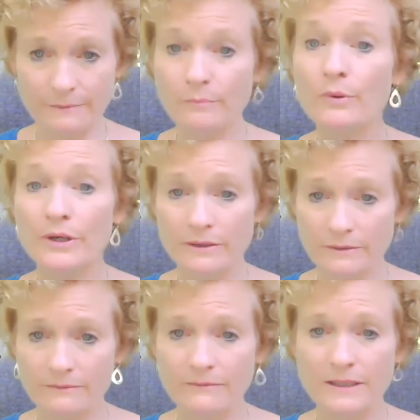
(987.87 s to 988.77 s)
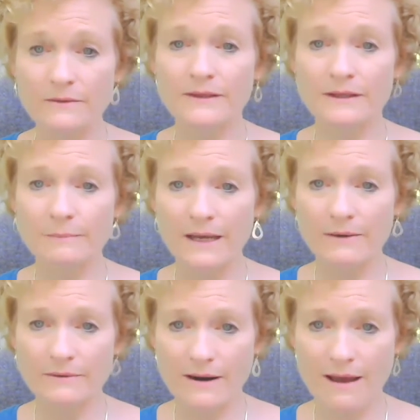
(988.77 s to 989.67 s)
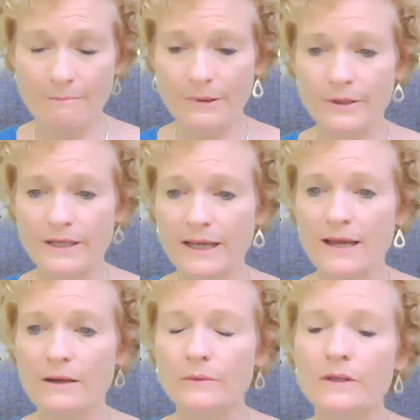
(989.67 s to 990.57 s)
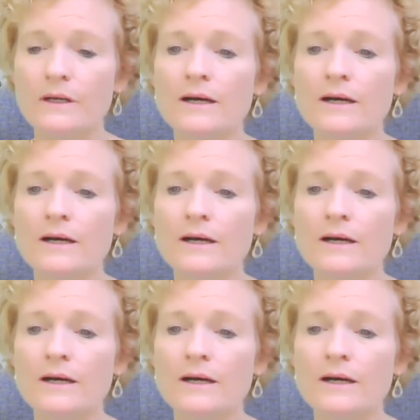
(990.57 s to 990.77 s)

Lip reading: important when you think about not burning out.